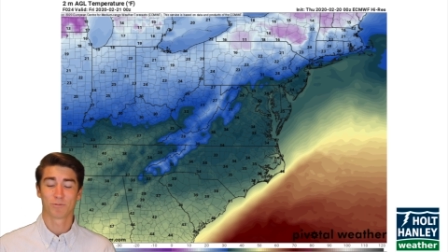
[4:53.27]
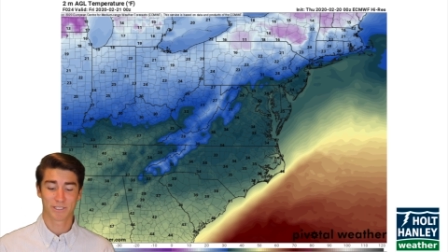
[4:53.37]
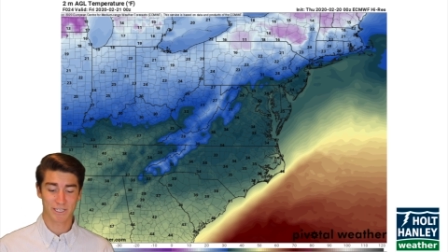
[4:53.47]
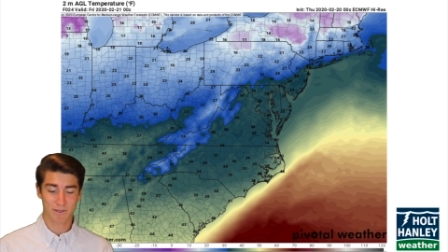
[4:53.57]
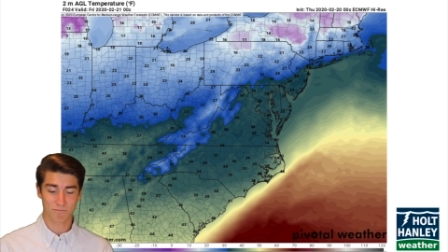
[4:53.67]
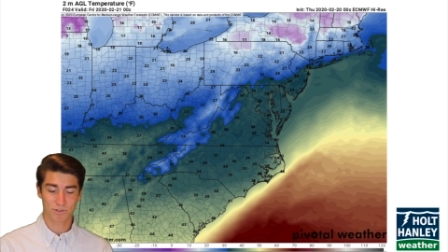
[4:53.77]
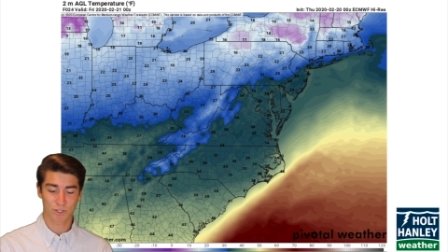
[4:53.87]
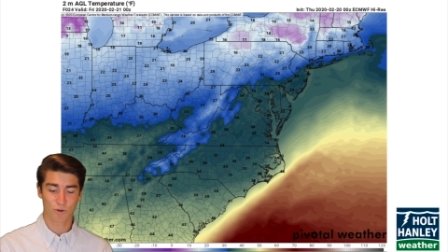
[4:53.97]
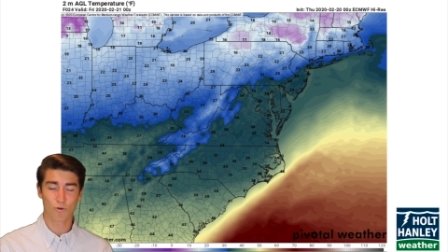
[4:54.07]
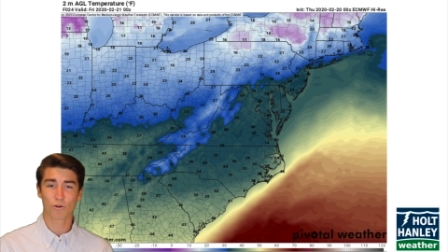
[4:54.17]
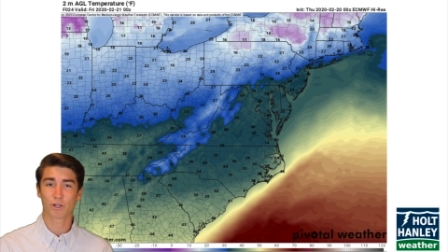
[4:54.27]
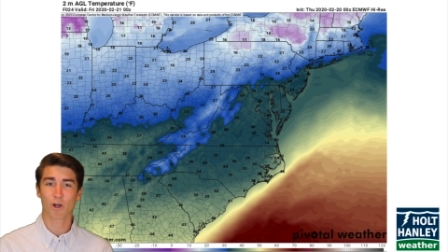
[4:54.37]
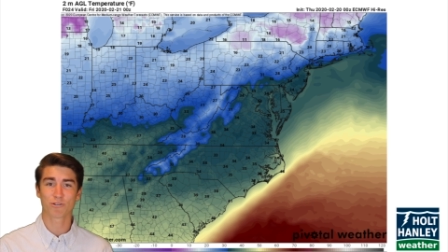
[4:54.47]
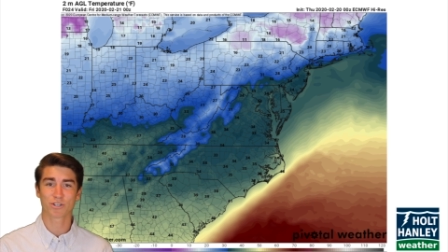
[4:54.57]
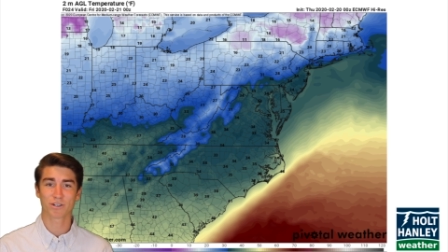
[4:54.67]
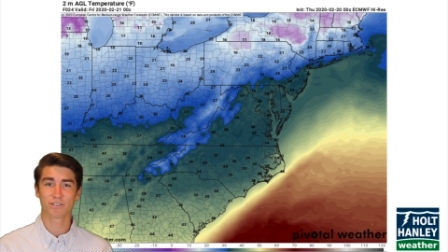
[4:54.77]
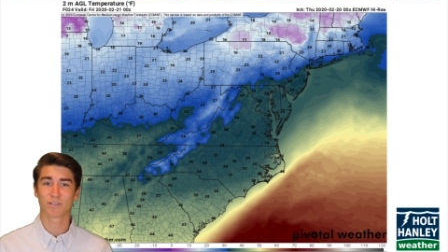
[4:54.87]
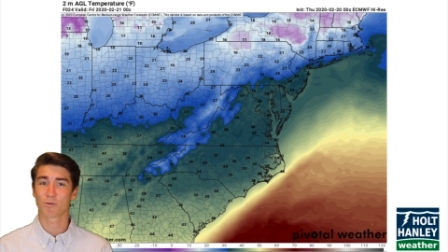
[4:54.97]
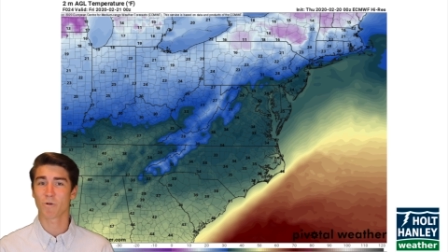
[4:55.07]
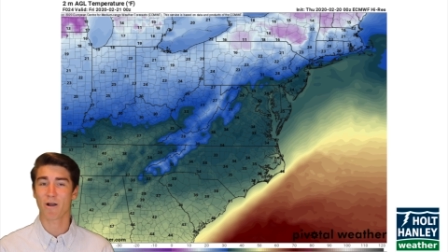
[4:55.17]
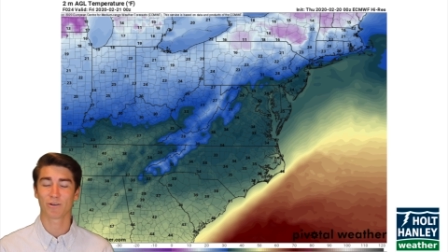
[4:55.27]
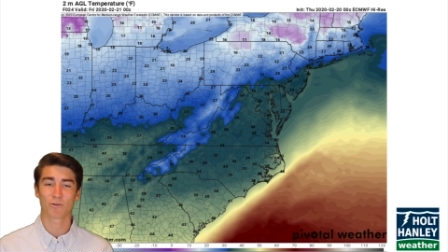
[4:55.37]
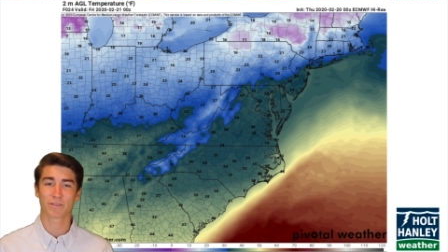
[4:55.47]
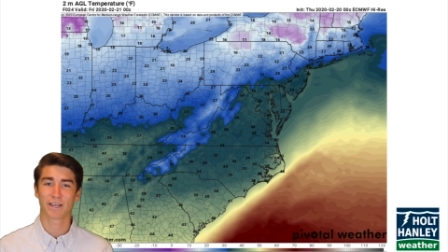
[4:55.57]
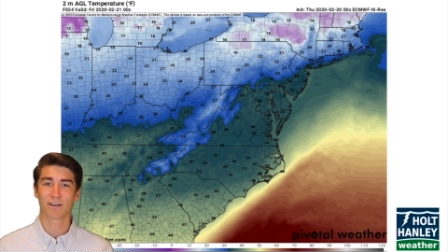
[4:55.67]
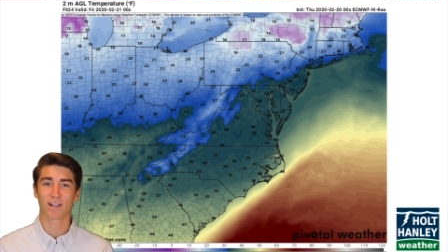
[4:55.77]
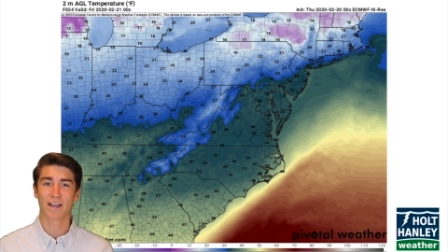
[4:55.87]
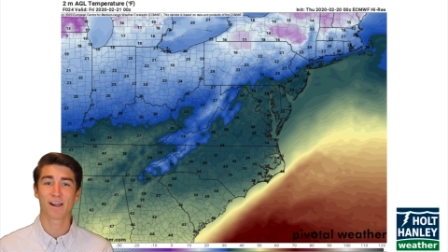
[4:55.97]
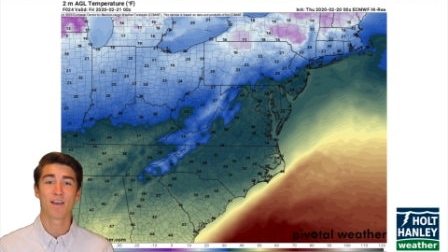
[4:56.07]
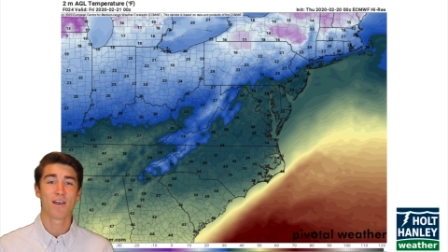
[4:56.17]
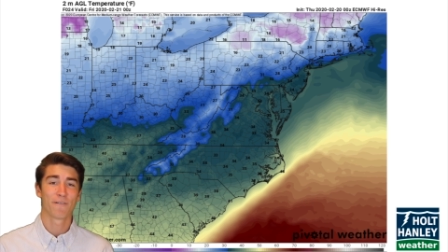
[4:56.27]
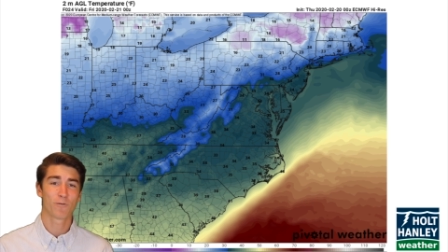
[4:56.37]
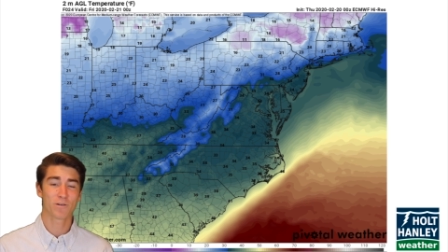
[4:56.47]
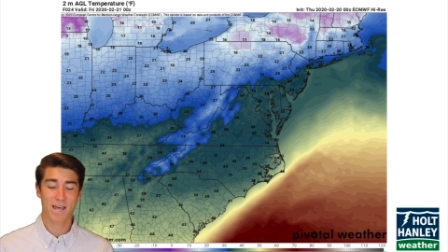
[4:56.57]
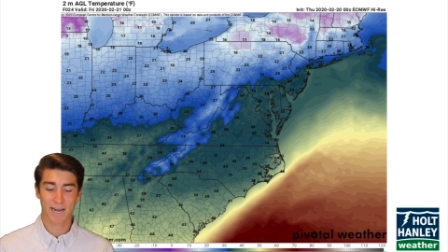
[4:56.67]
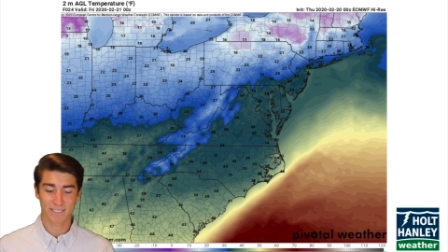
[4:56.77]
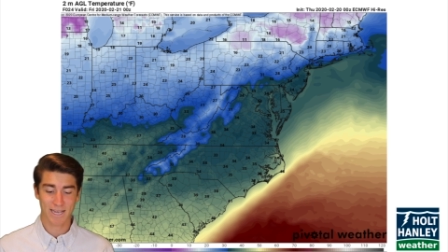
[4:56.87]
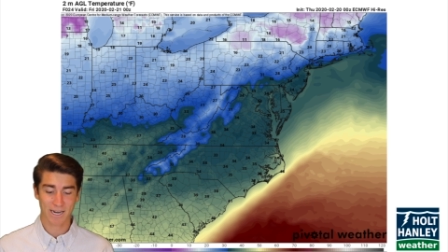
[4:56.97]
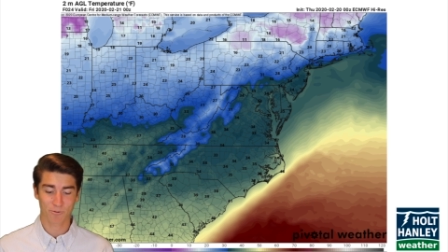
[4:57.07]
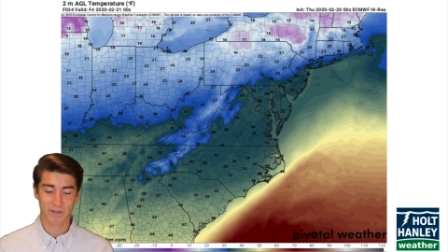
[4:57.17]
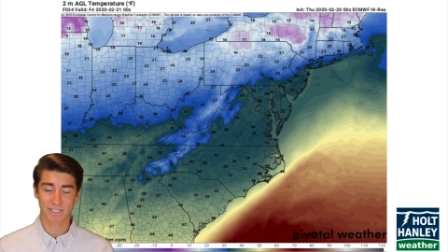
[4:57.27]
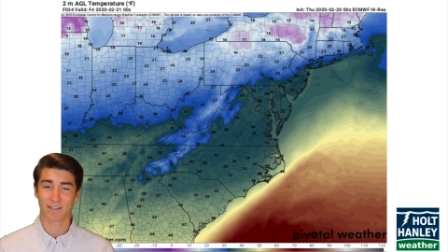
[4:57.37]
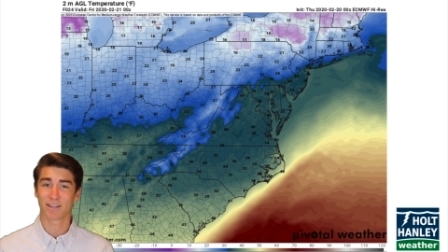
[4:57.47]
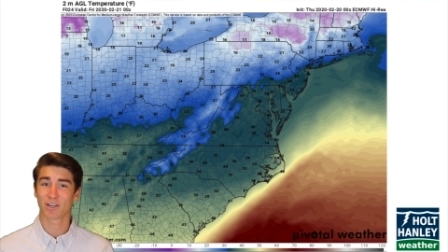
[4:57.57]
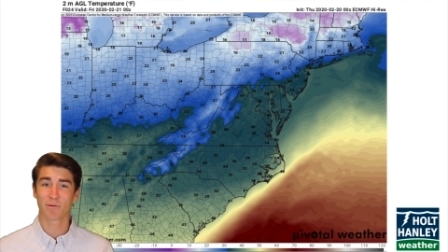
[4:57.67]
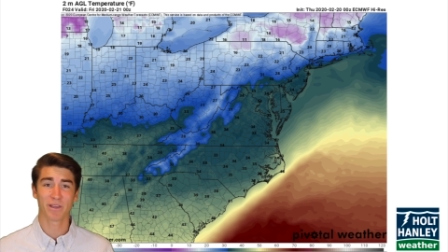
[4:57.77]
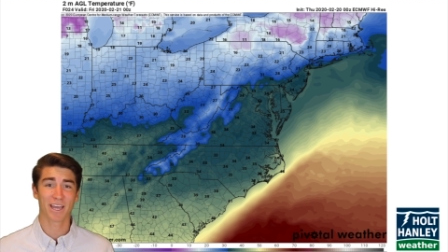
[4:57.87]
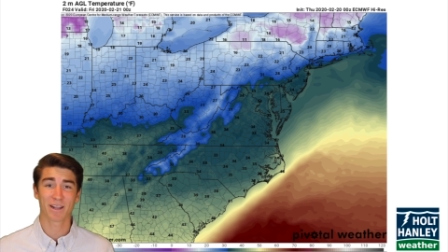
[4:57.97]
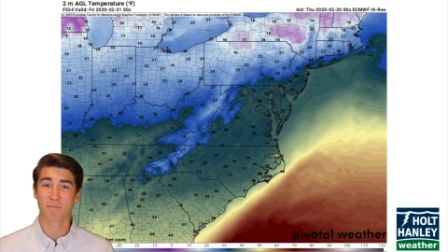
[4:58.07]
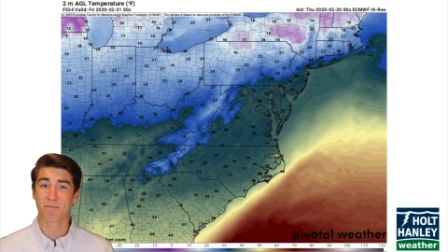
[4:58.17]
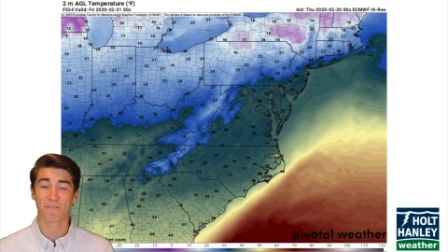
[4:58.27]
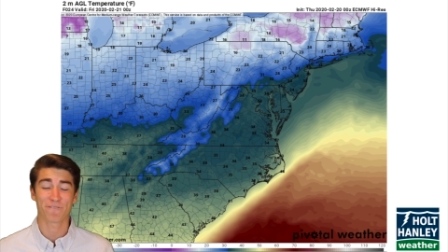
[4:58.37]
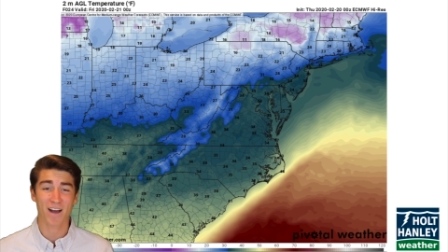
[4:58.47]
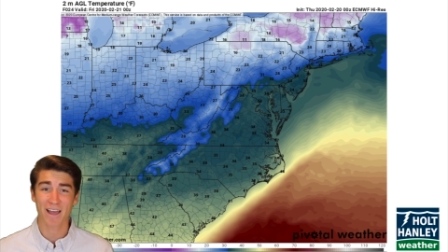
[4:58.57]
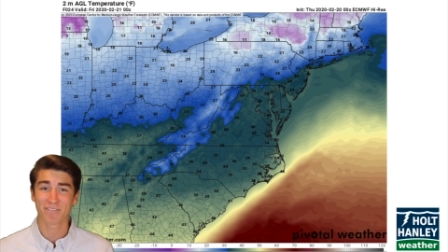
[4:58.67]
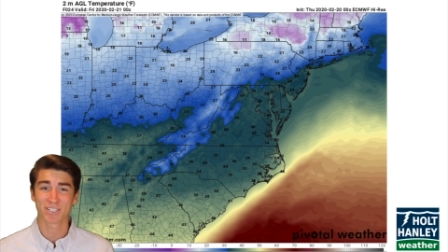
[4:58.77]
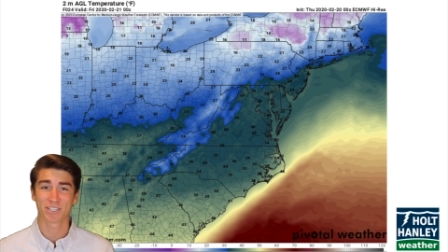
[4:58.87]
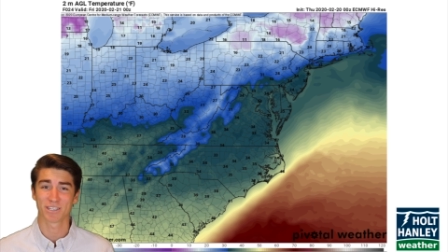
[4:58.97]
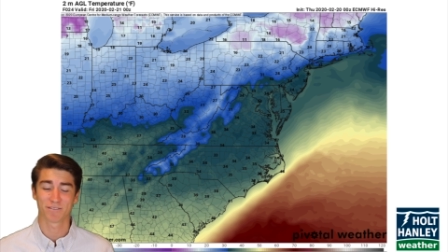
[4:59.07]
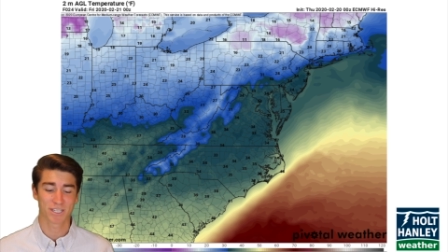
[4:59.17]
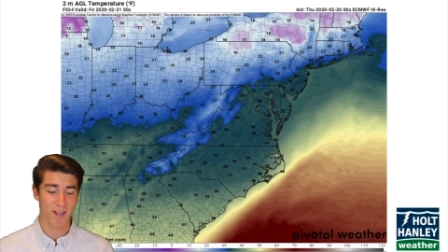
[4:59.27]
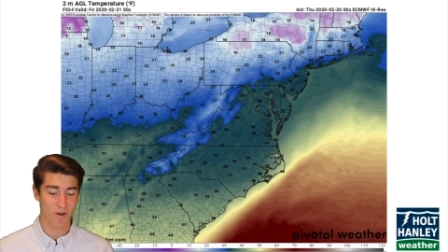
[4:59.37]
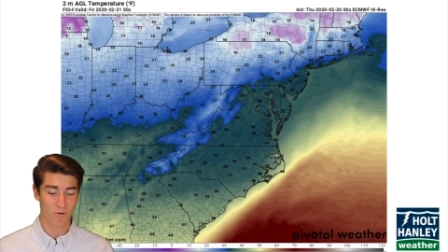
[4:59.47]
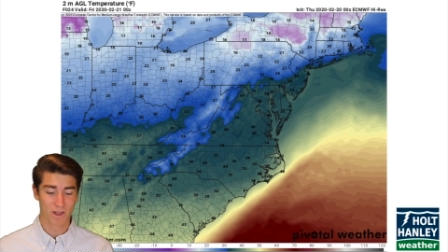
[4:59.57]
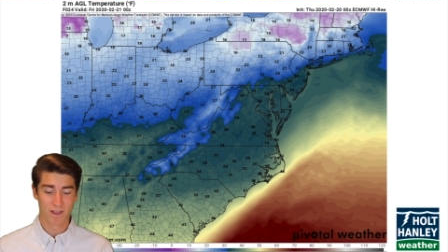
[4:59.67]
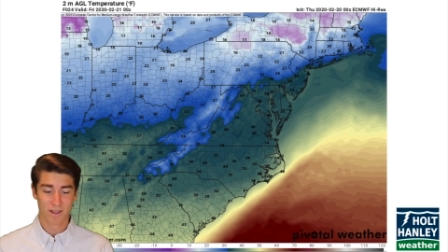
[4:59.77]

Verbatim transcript: see some school closures throughout North Carolina for that exact reason. They're going to be getting maybe five inches of snow.